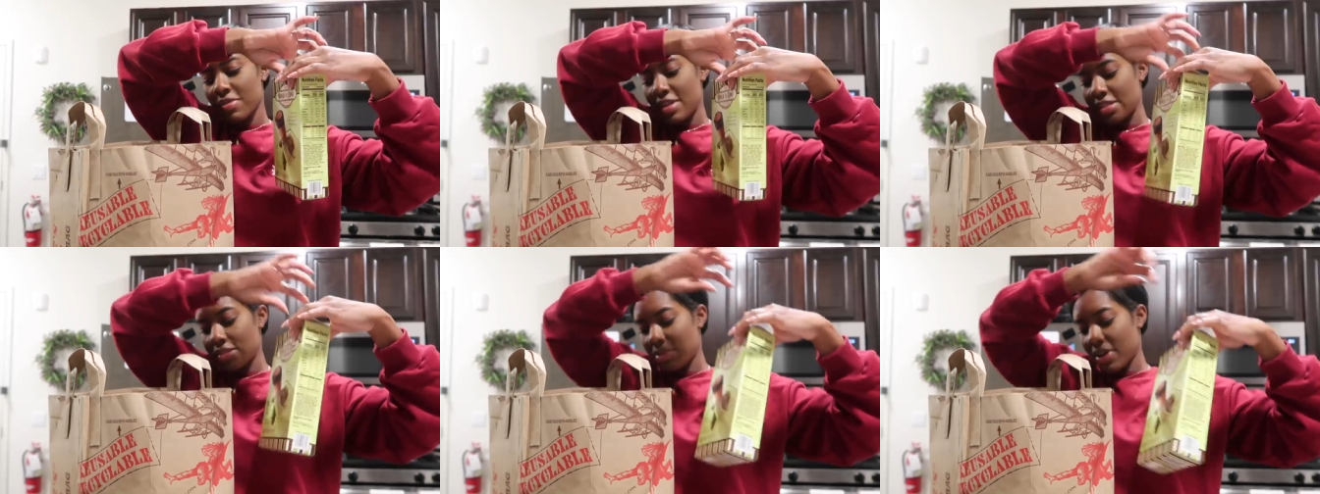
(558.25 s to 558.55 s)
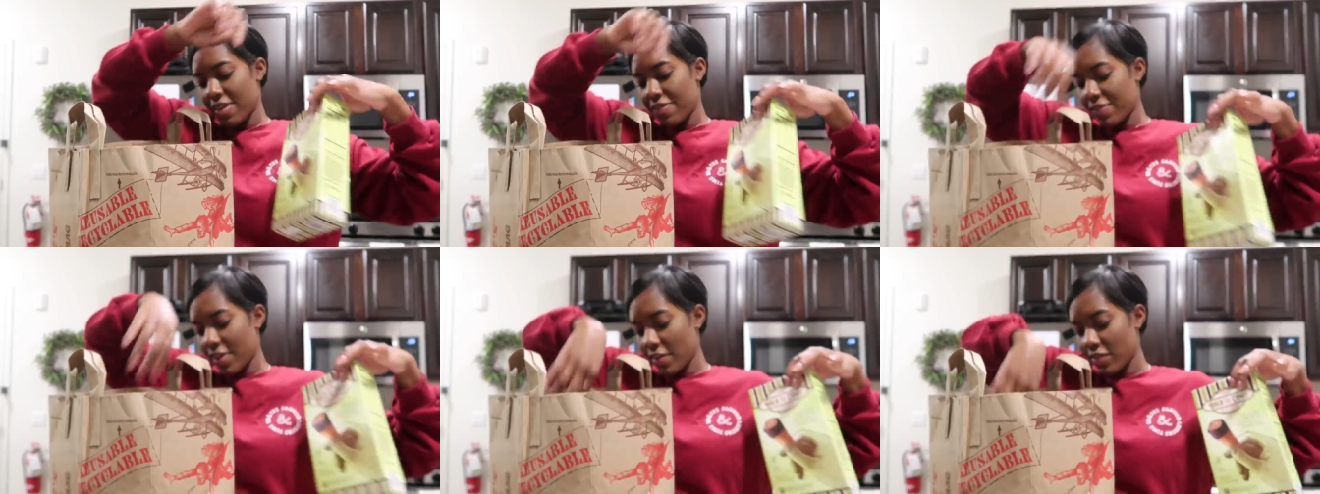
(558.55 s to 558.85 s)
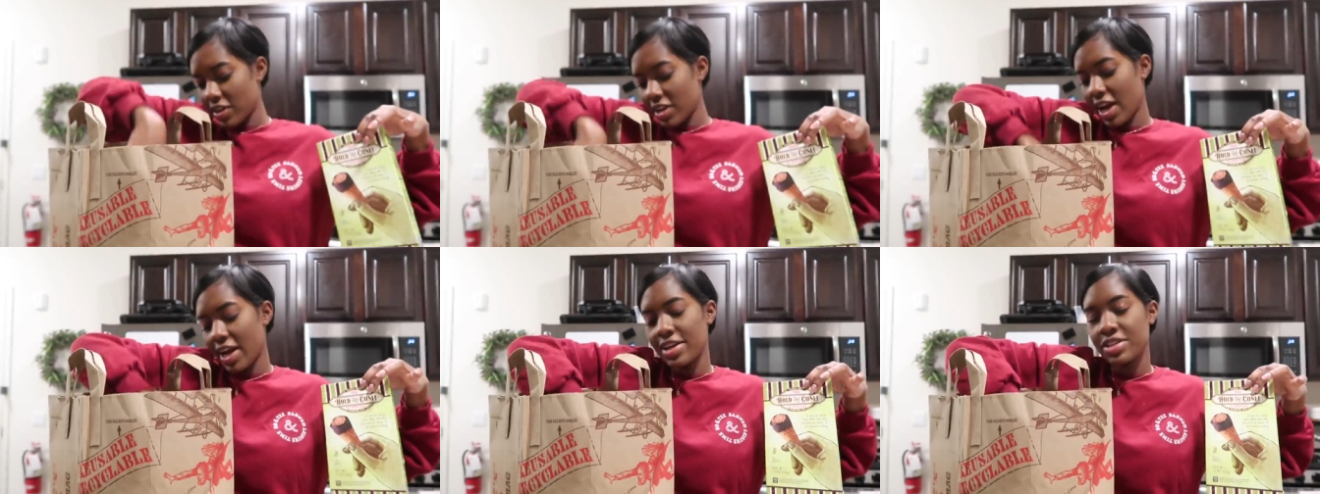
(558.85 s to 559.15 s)
These are my
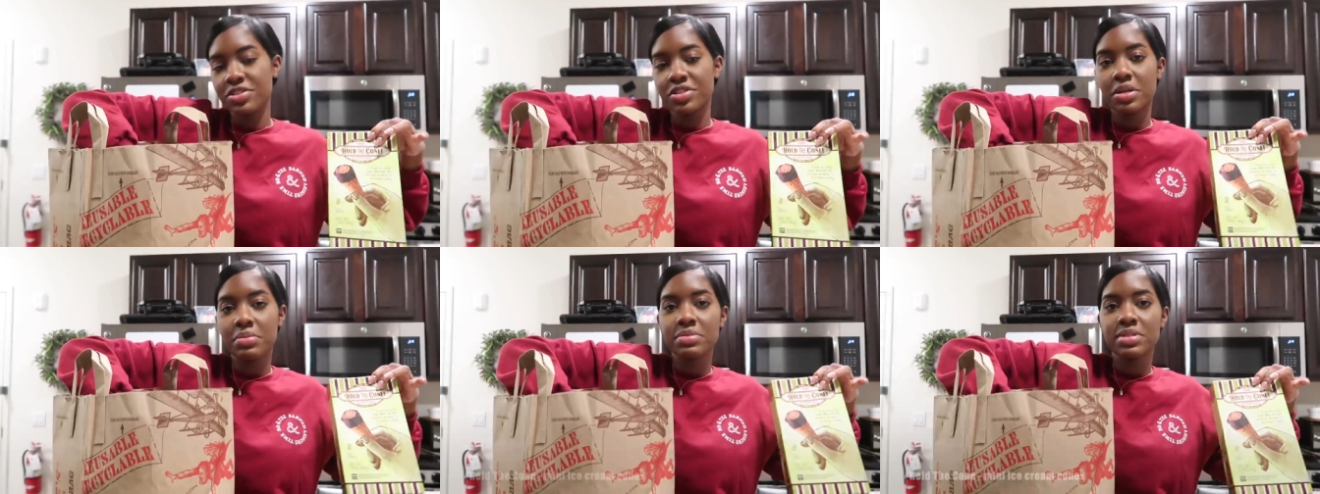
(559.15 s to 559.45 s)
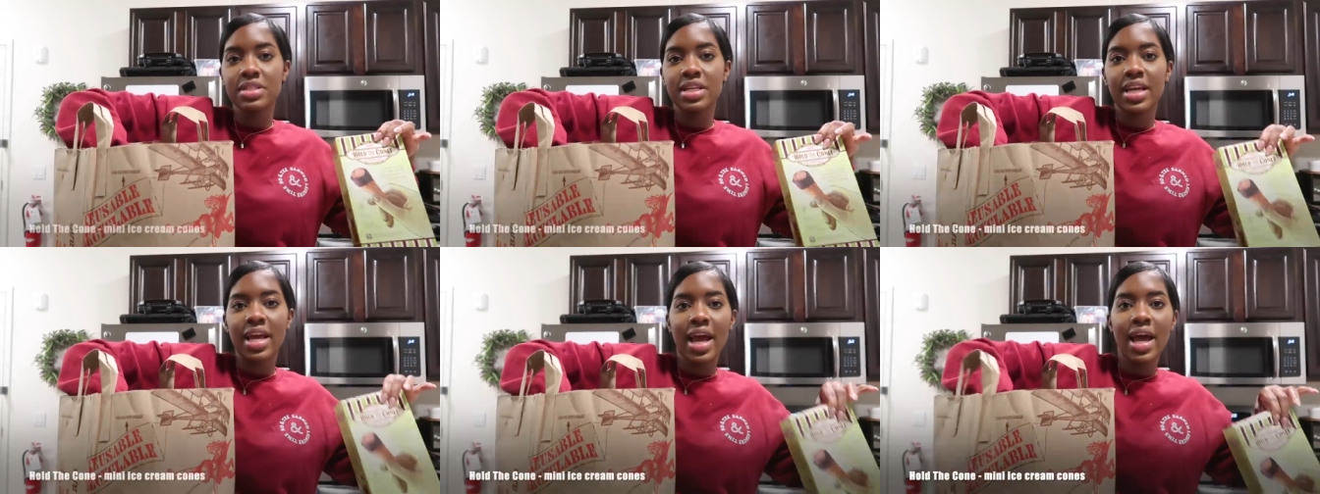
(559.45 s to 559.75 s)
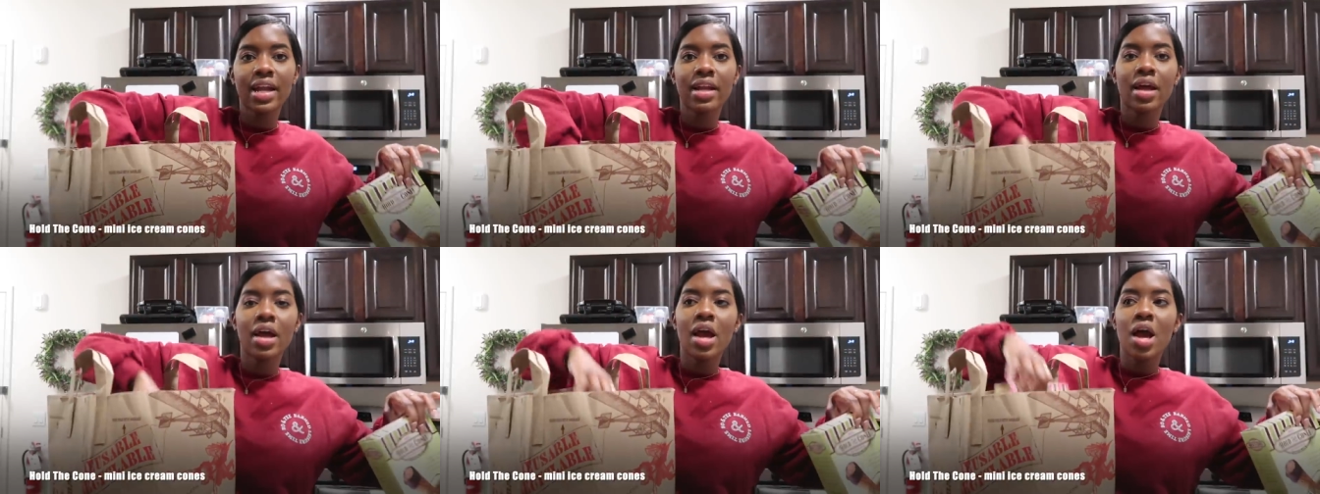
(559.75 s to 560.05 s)
favorite ice creams to
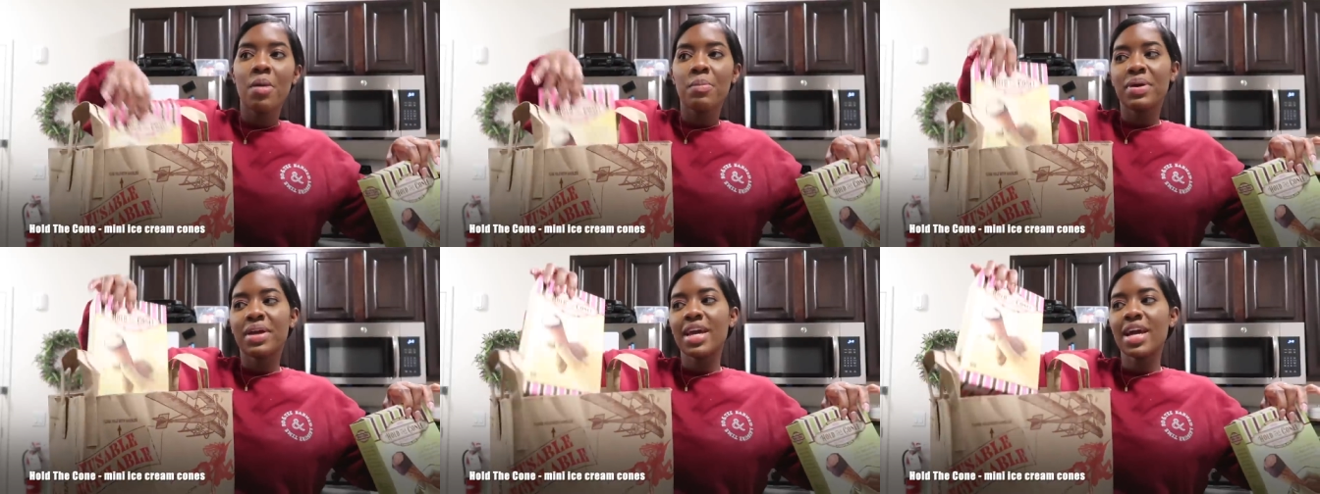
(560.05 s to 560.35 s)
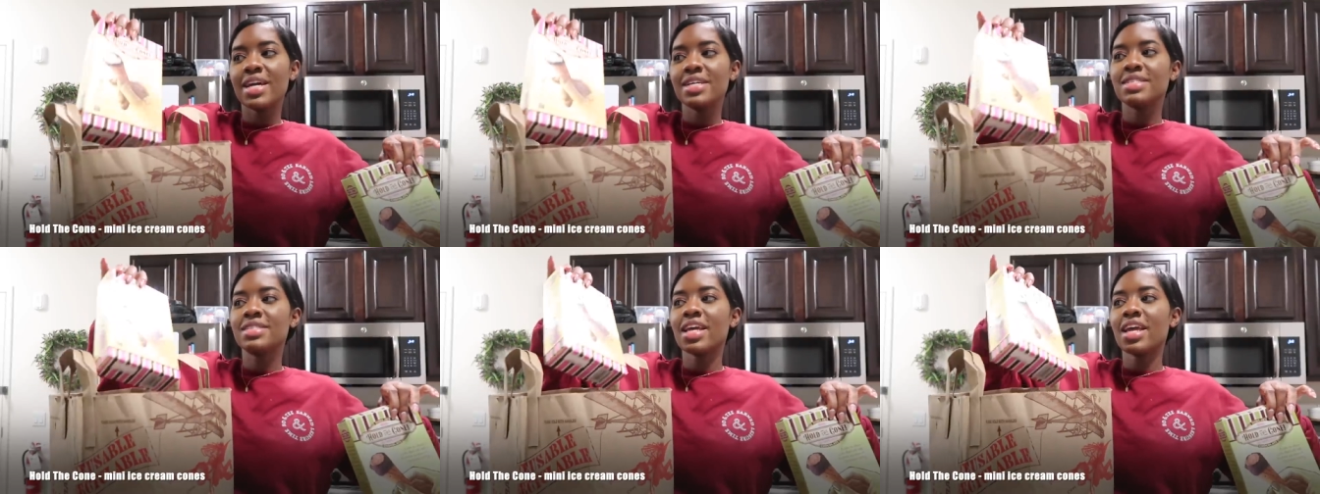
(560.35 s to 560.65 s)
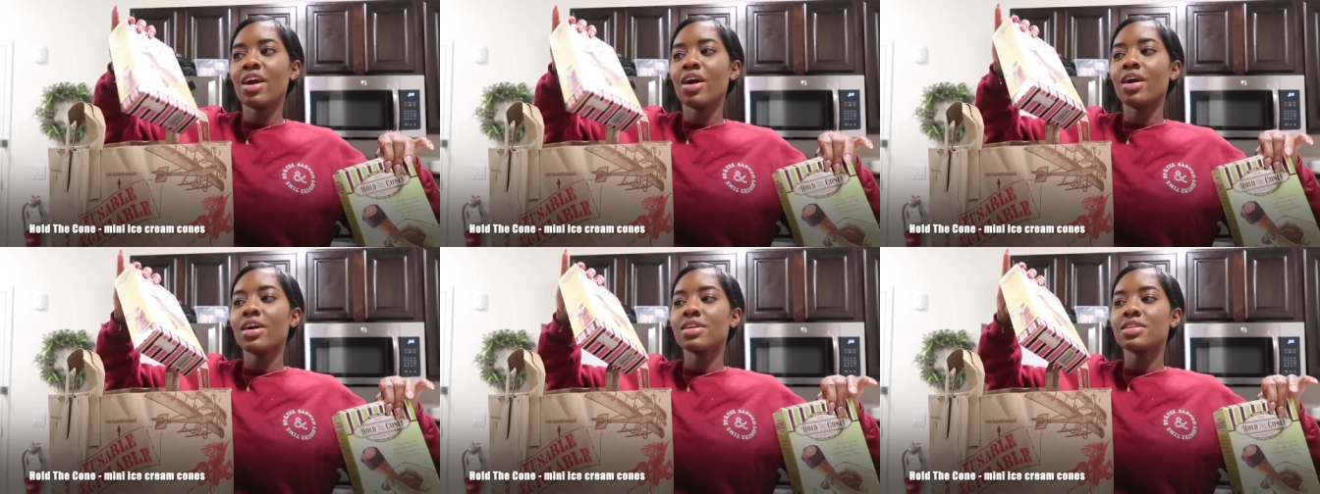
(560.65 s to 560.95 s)
get because
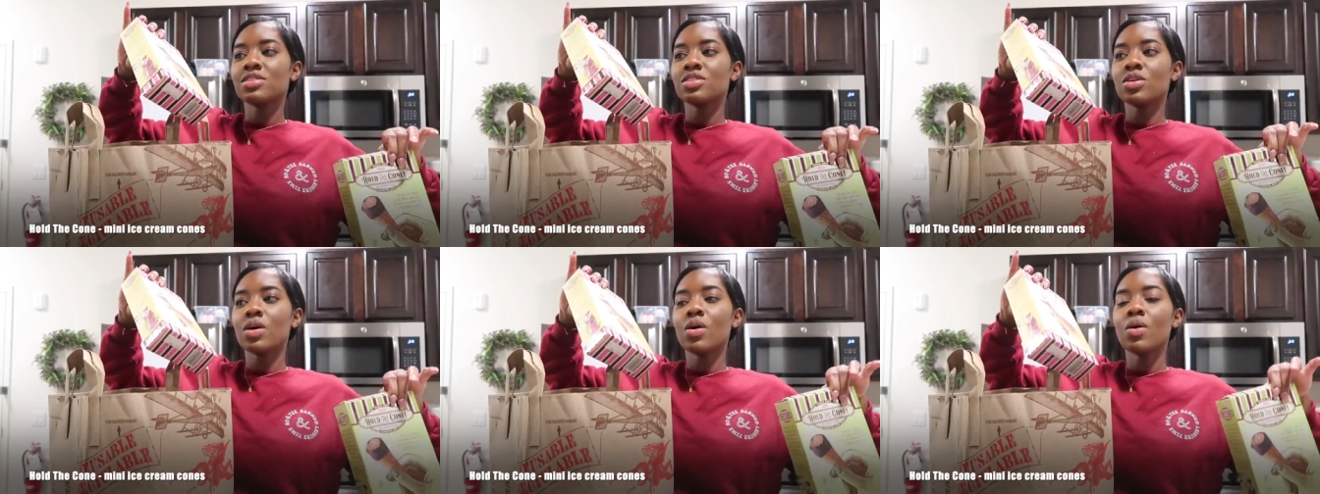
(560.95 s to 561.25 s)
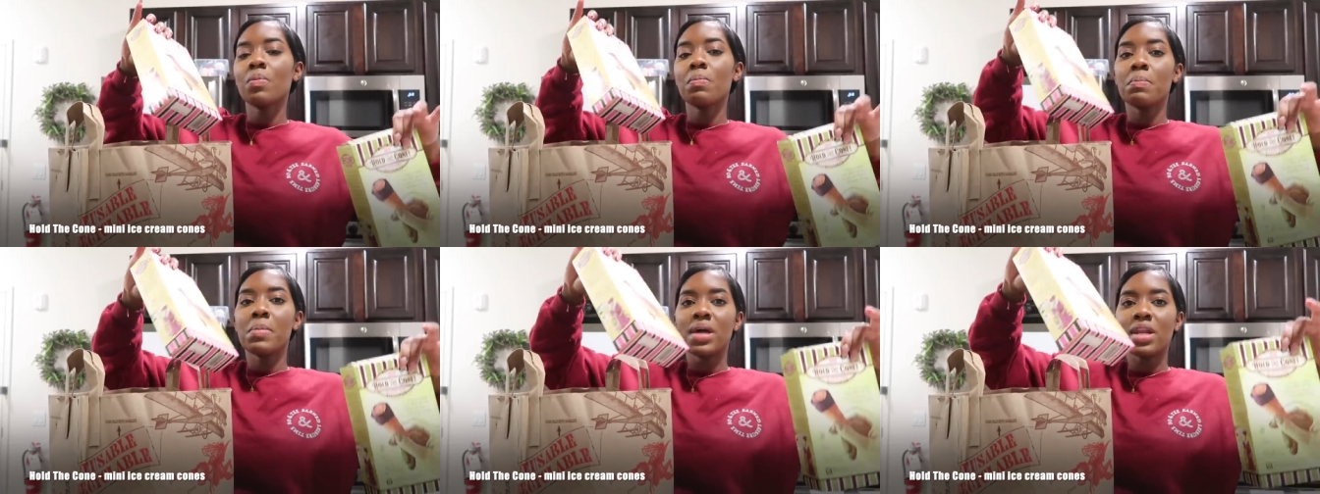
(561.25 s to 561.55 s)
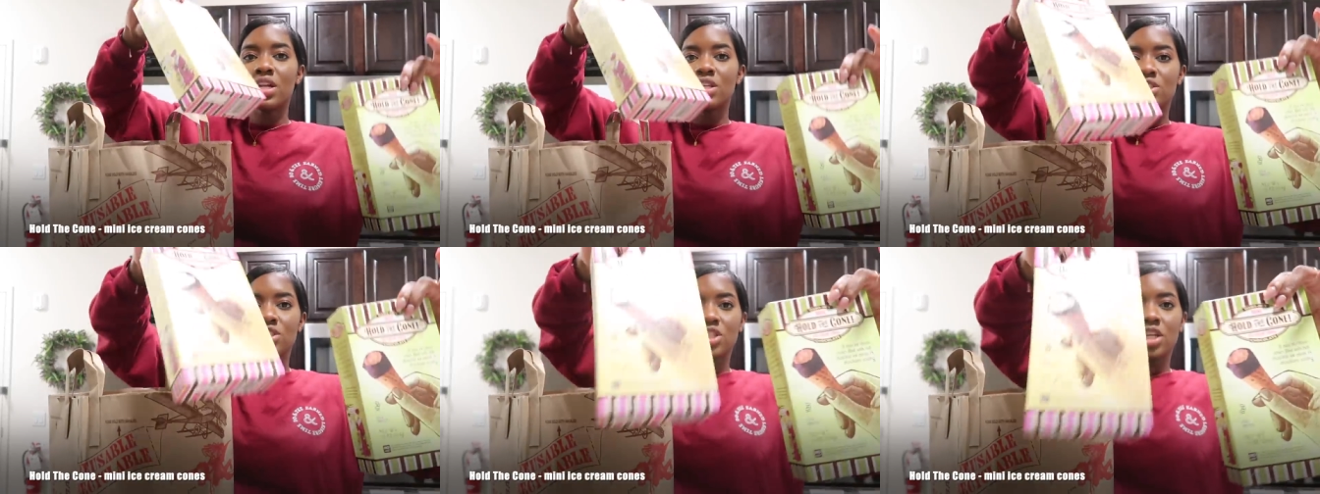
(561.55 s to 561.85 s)
they are so
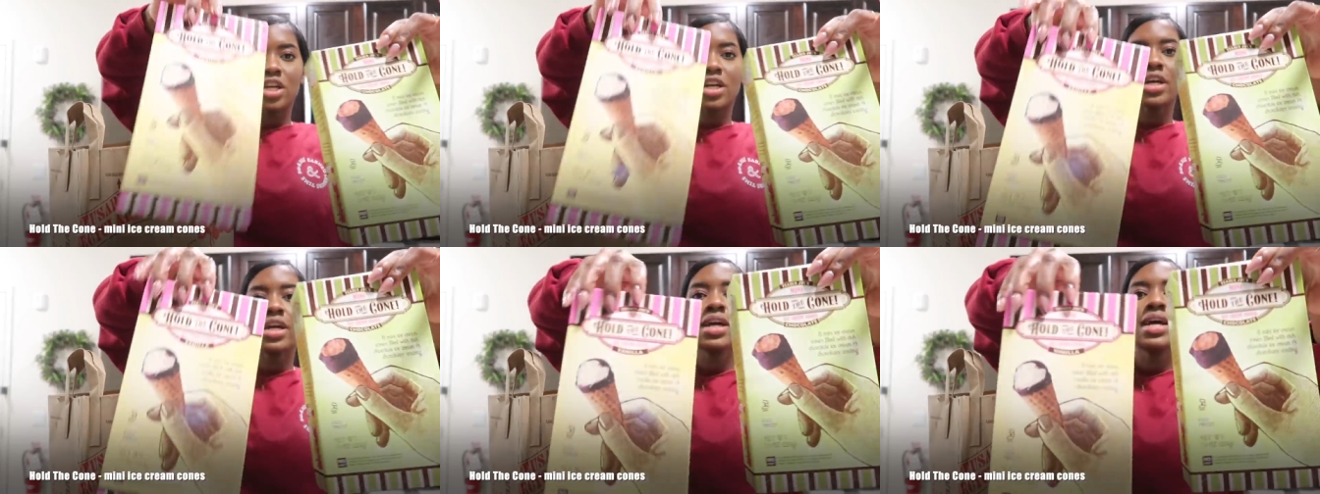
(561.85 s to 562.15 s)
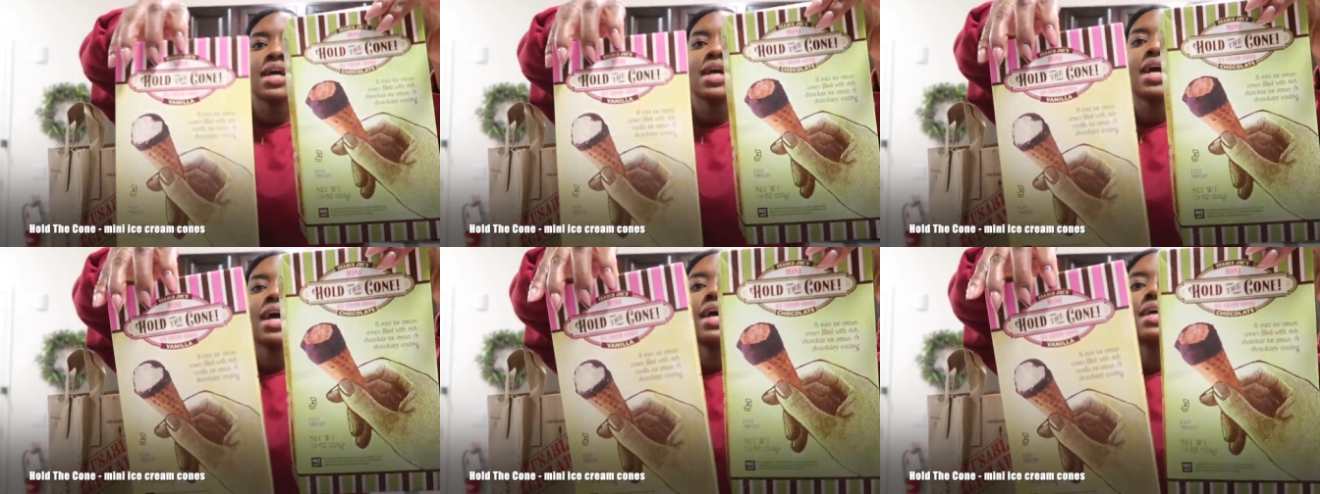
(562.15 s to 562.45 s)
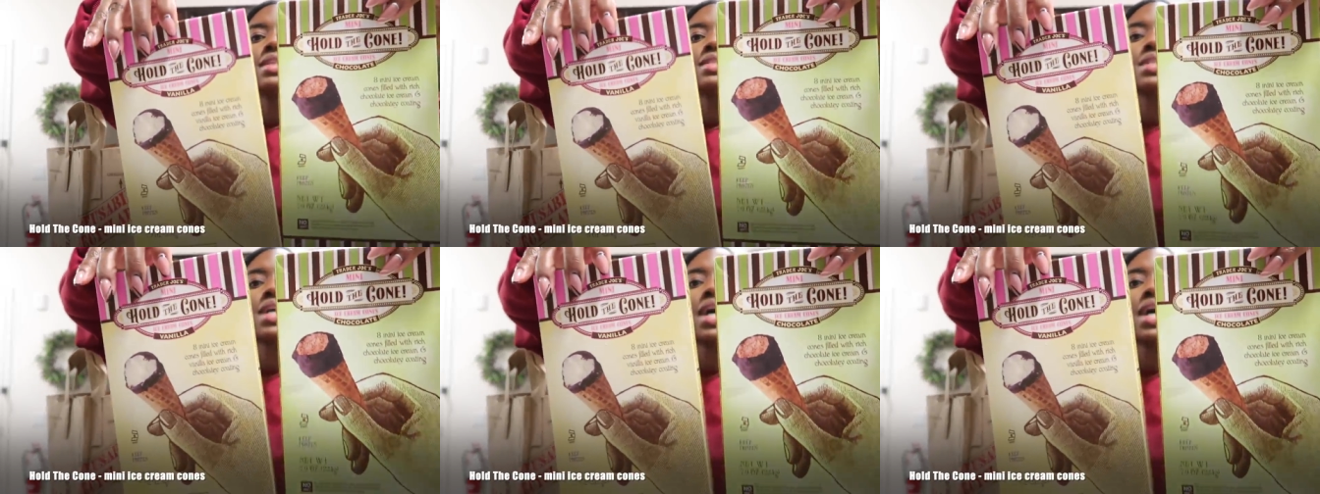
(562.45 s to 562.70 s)
miniature and